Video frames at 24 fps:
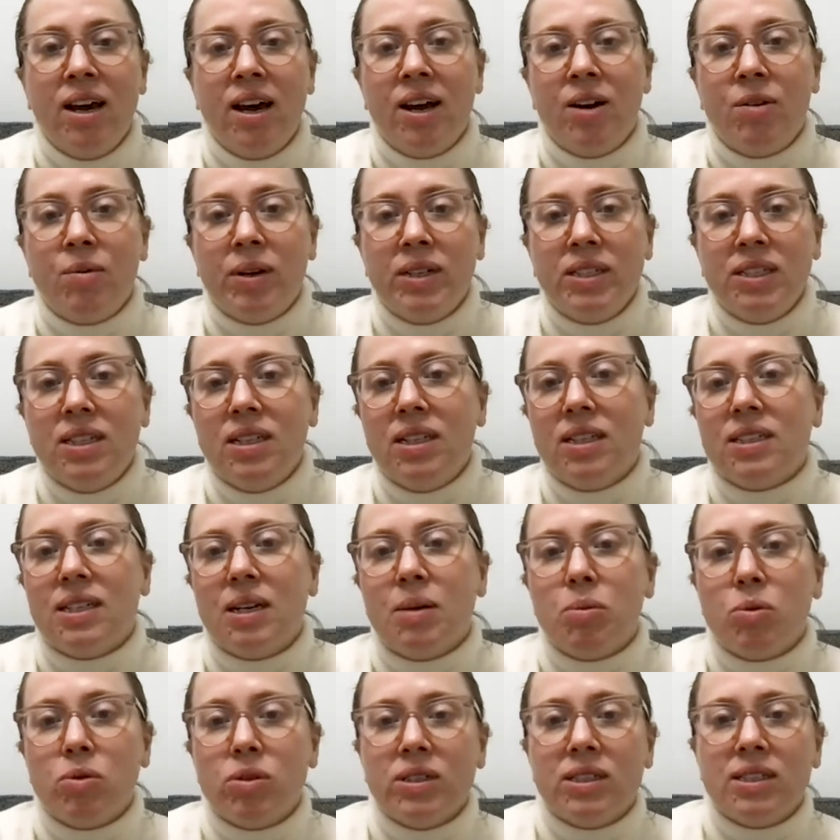and raising the
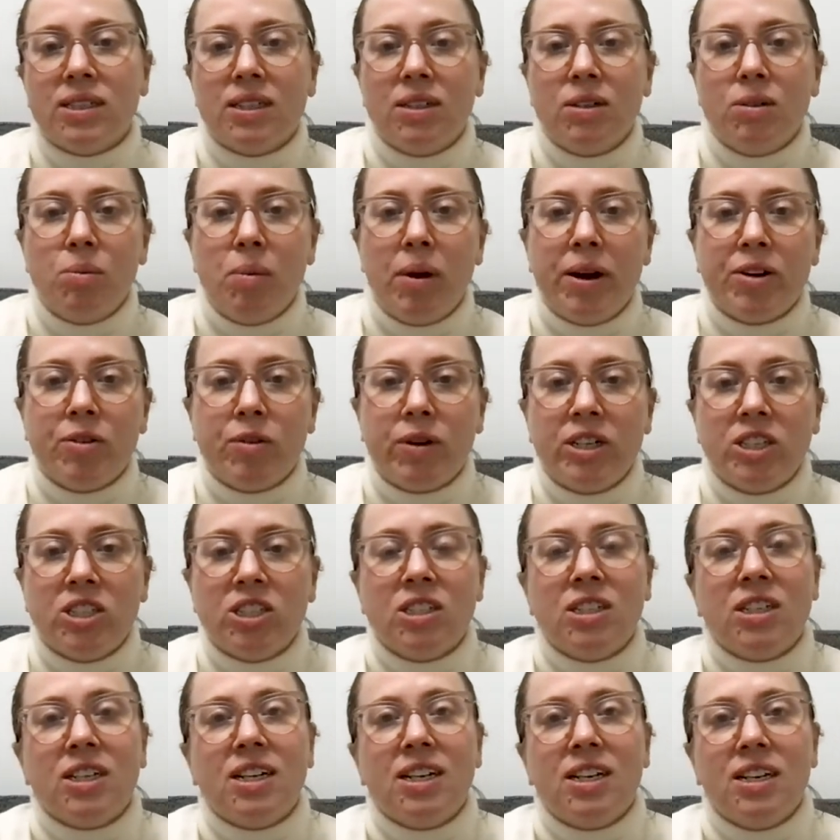temporary skilled
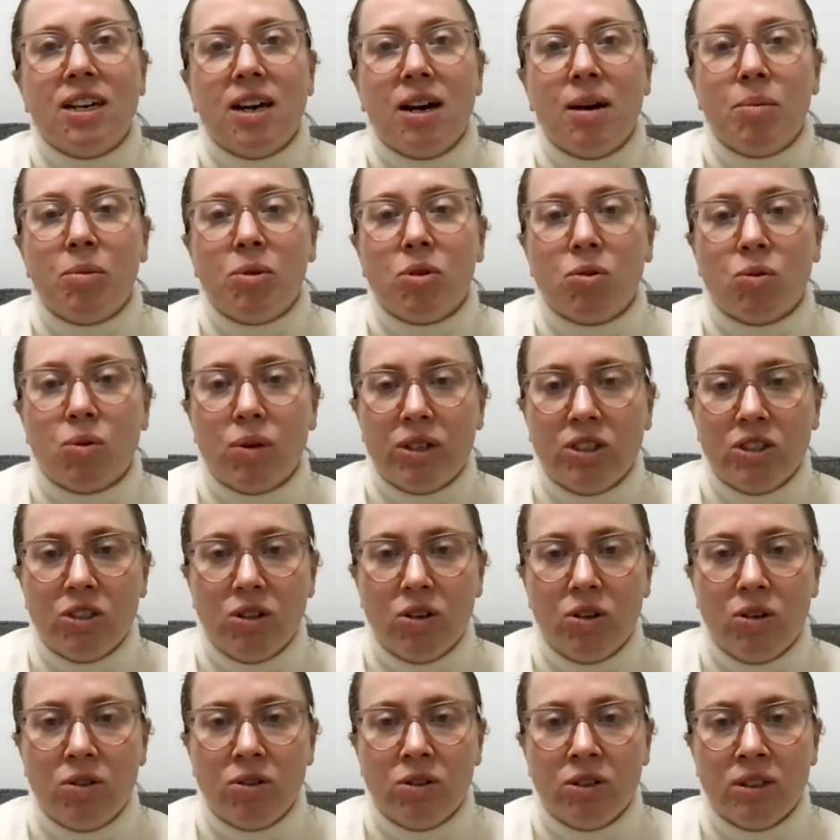migration income
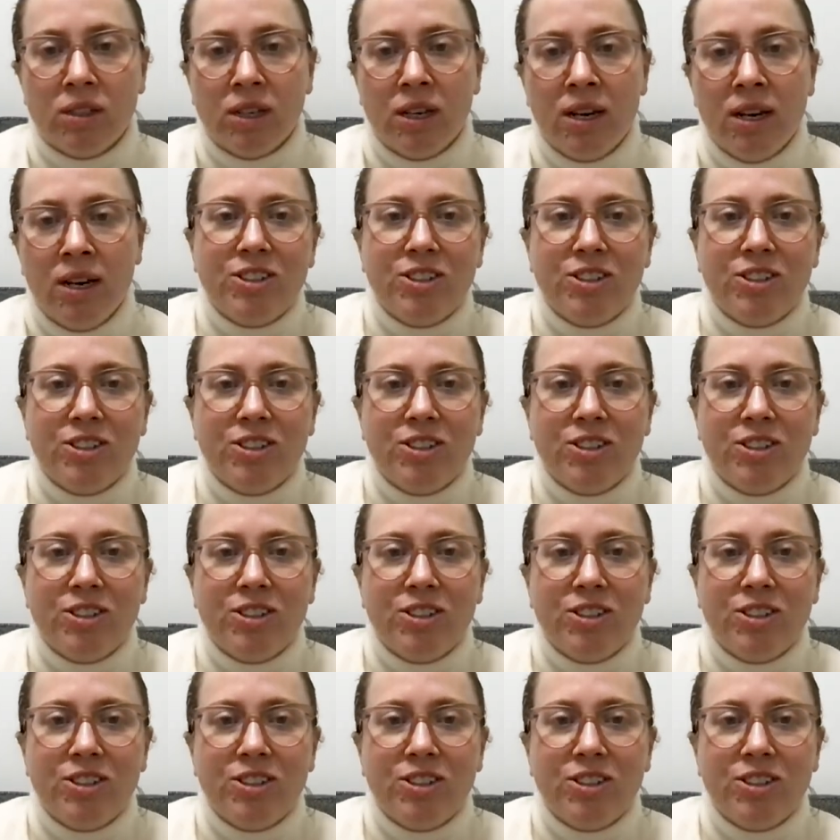thresholds.